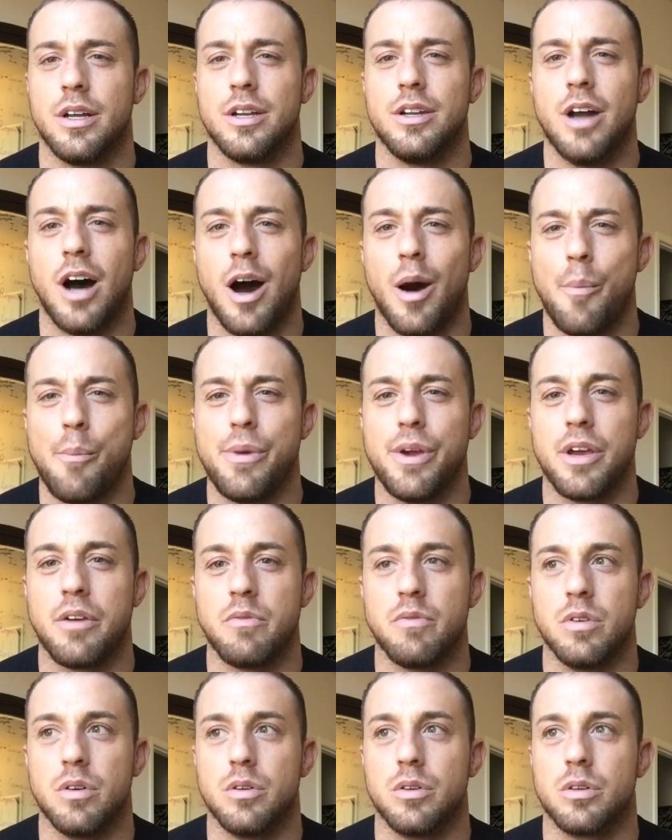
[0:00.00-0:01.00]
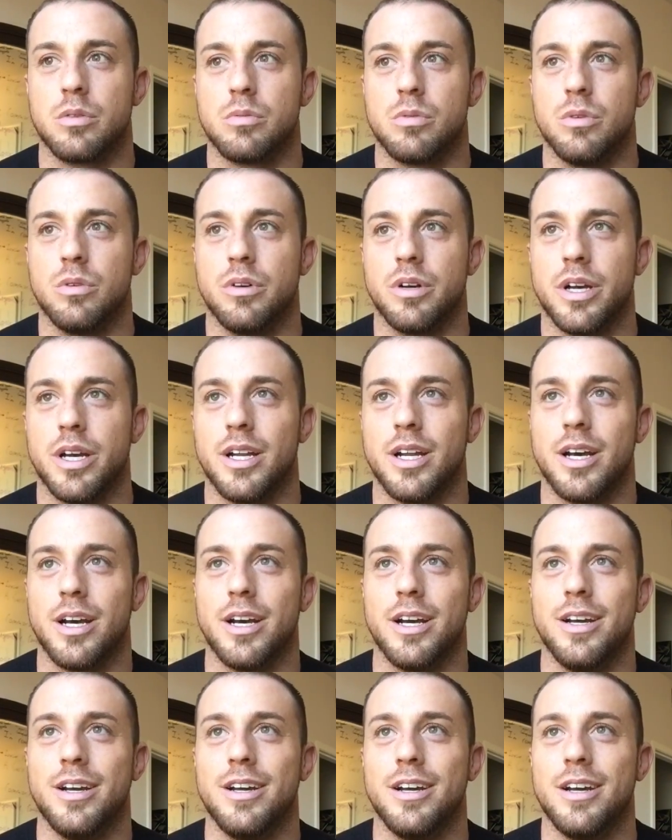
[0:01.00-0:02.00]
not being vulnerable, and
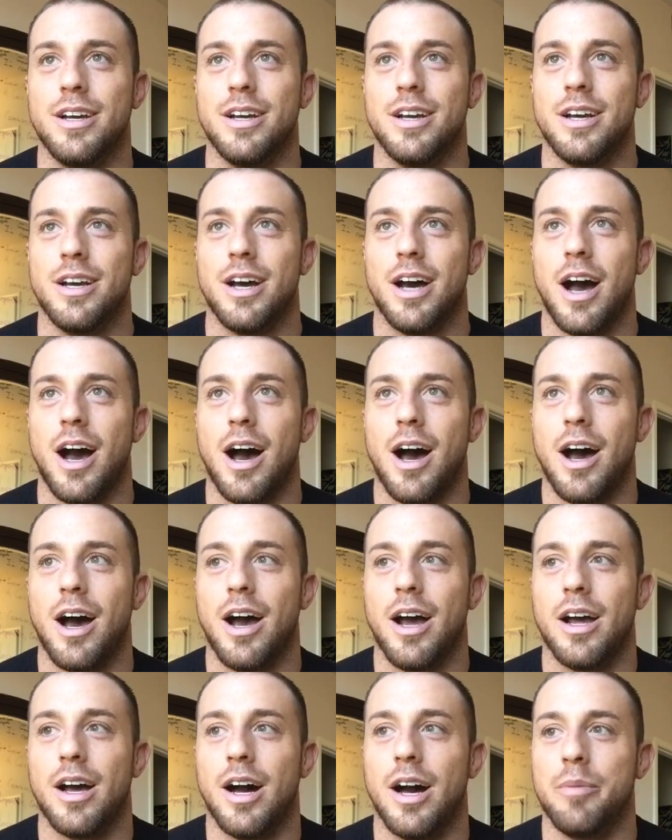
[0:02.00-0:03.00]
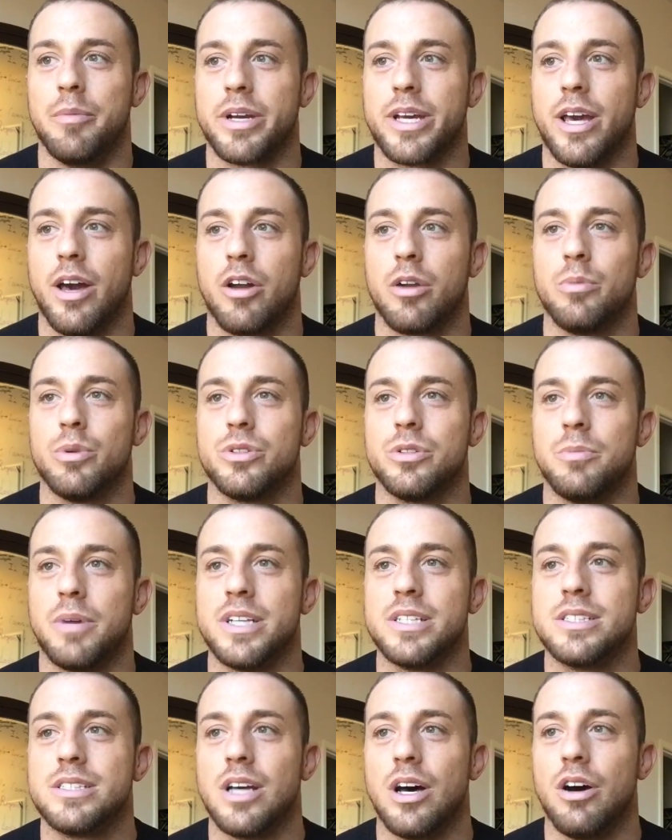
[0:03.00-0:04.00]
I'm accountable to
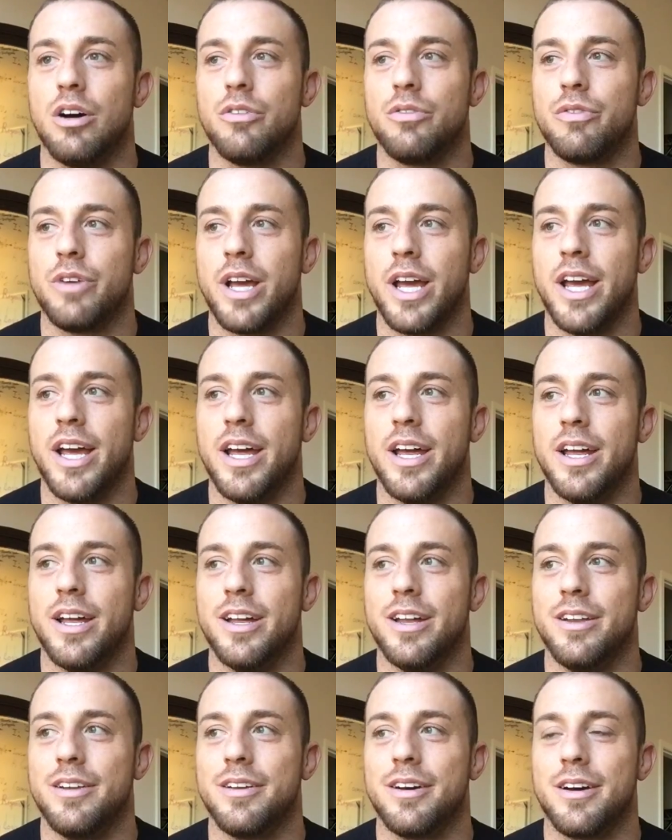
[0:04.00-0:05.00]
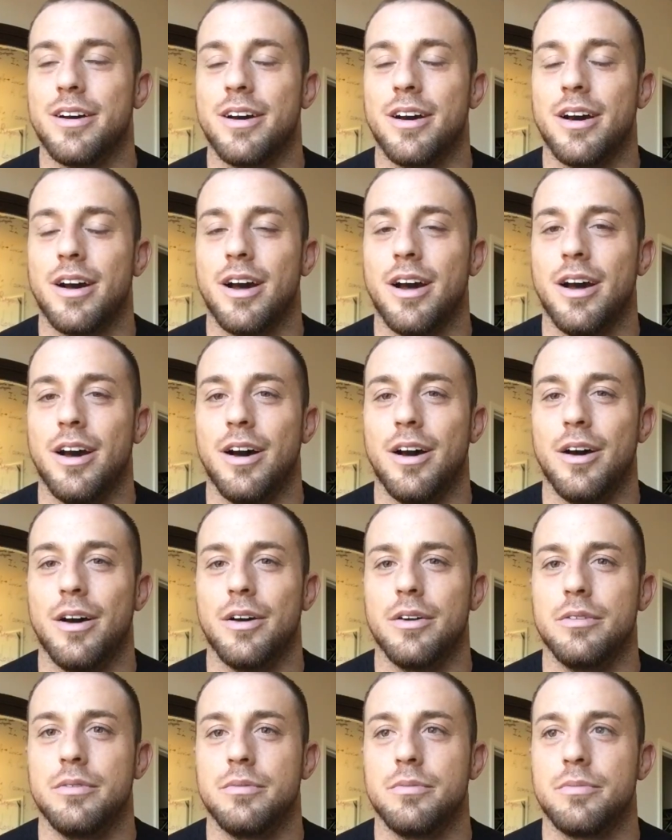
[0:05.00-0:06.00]
myself, and
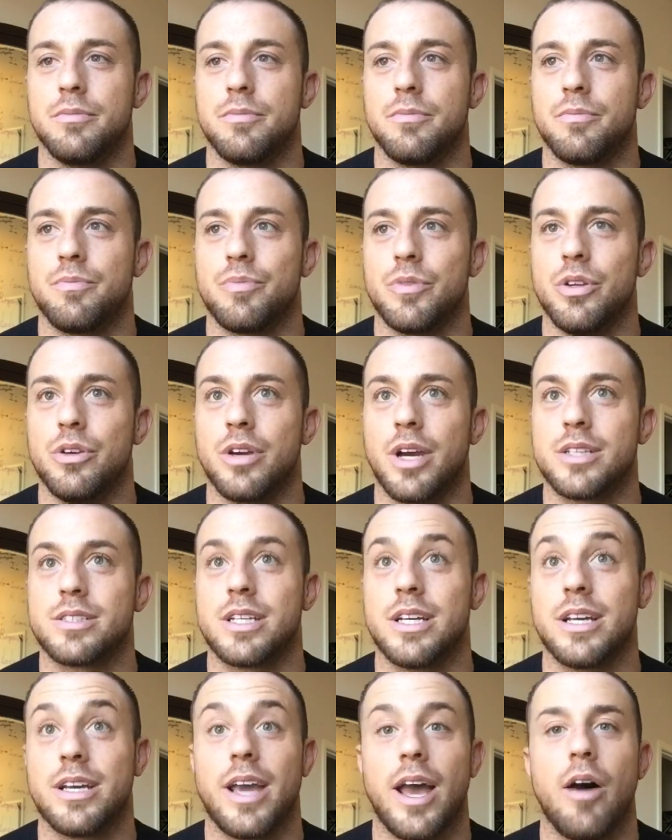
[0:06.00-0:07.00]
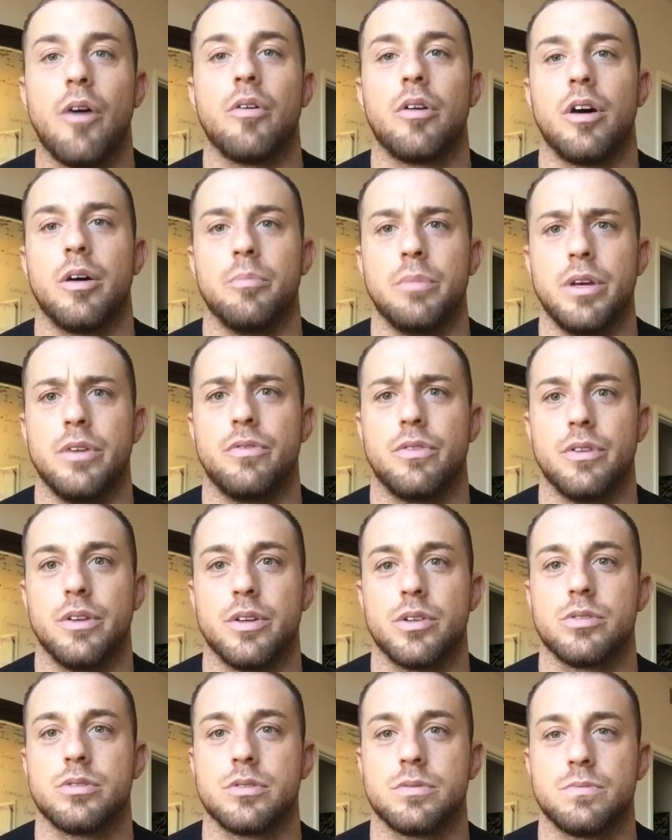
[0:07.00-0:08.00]
you guys can count on me for
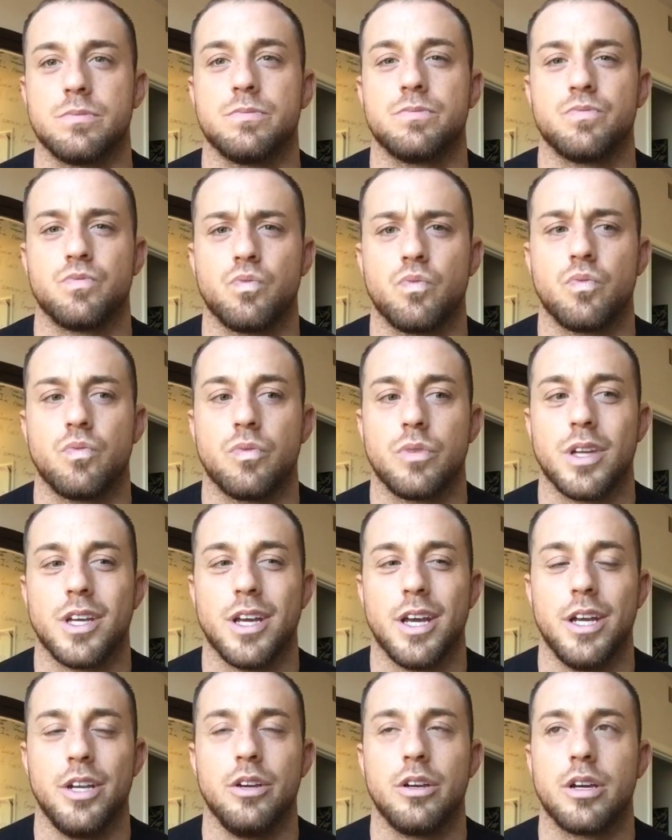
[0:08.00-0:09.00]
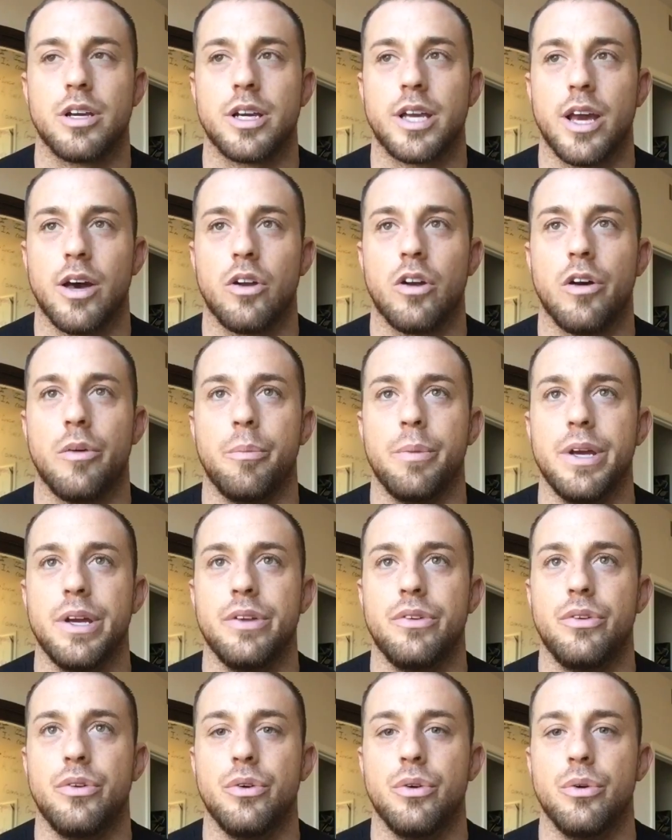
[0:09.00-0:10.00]
this, and you can count on me
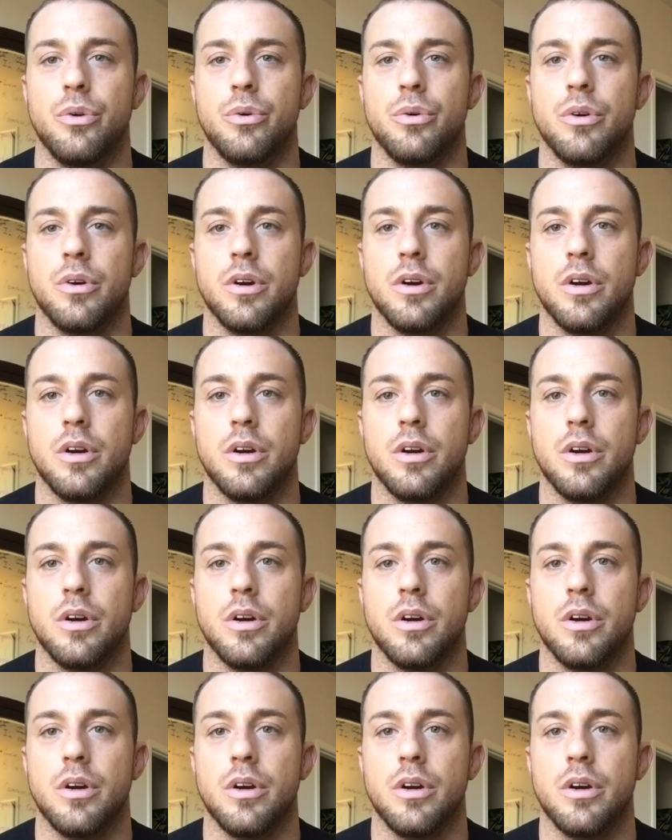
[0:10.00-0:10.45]
to